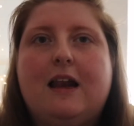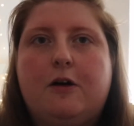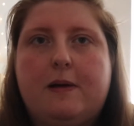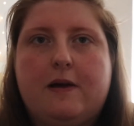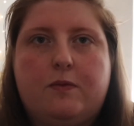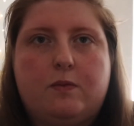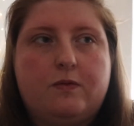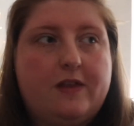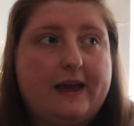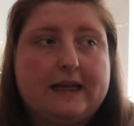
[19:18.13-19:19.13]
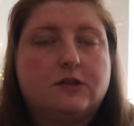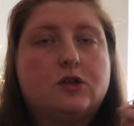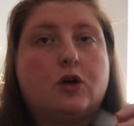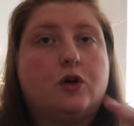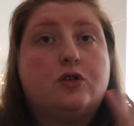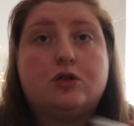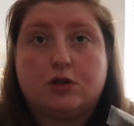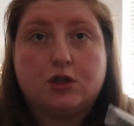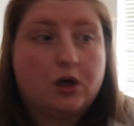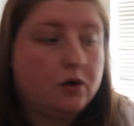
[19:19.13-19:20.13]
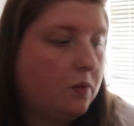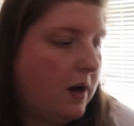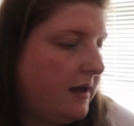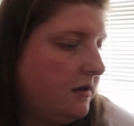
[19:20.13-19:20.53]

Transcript: bit of these goes such a long way.